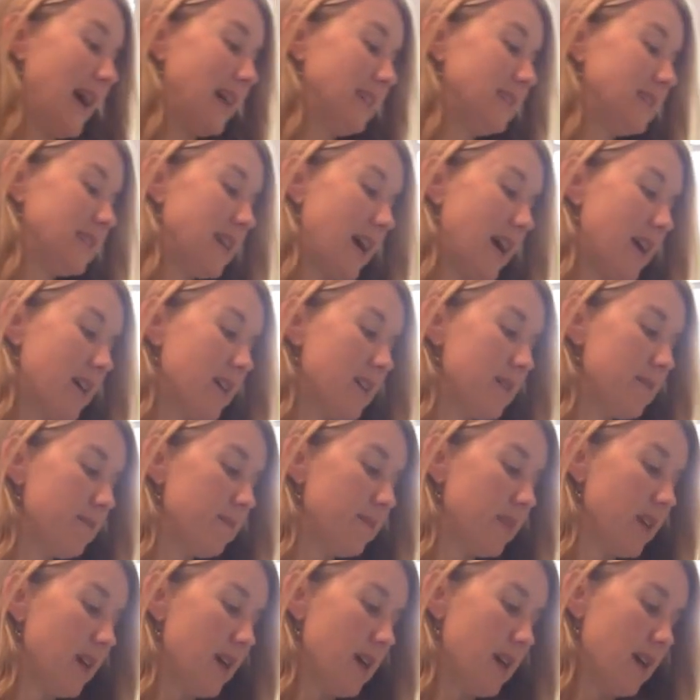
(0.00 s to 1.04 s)
cast iron,
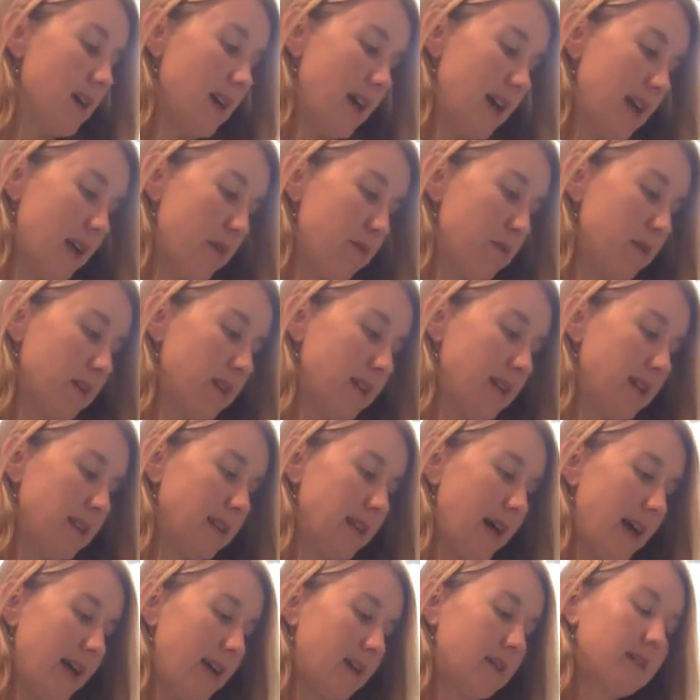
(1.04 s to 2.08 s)
and I really
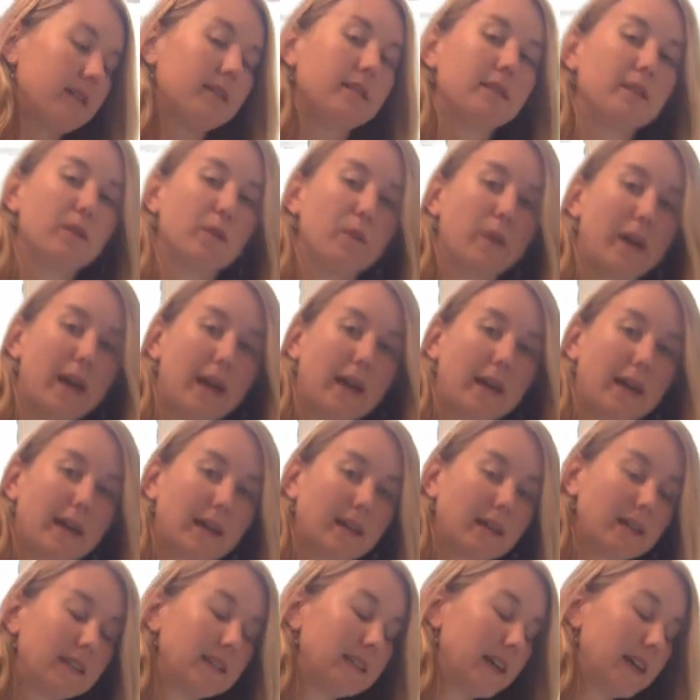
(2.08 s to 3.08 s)
like the way it